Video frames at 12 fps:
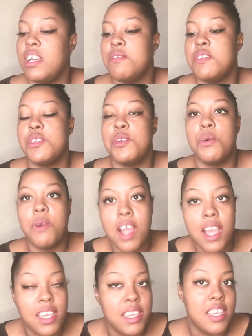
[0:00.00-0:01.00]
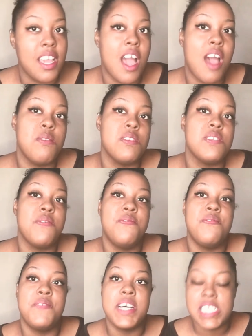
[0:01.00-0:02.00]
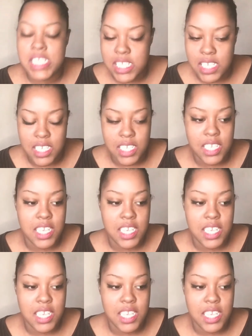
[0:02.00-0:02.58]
I was crying. I was fussing.